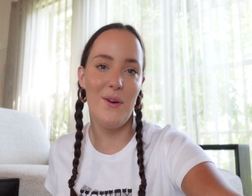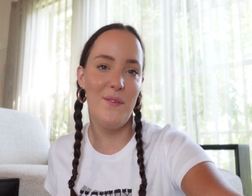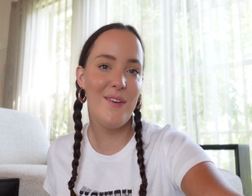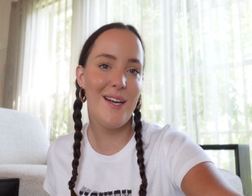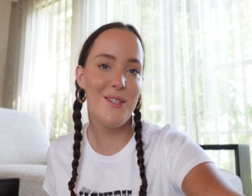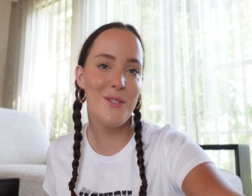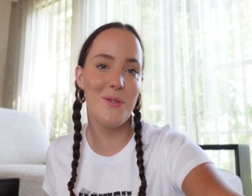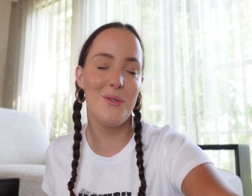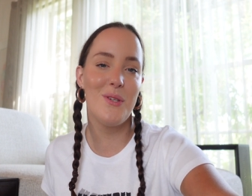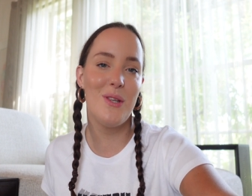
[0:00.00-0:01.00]
Don't forget
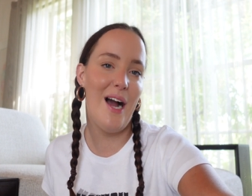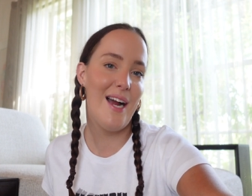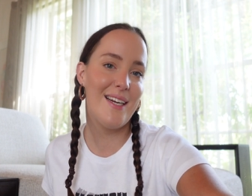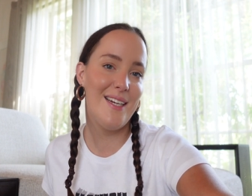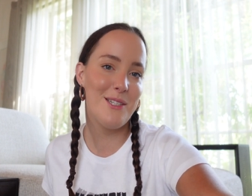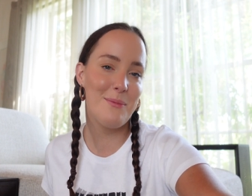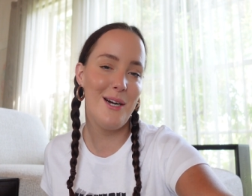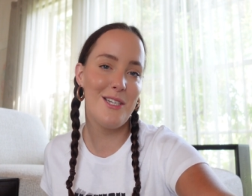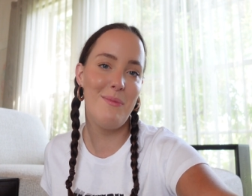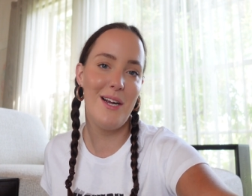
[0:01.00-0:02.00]
to like and subscribe to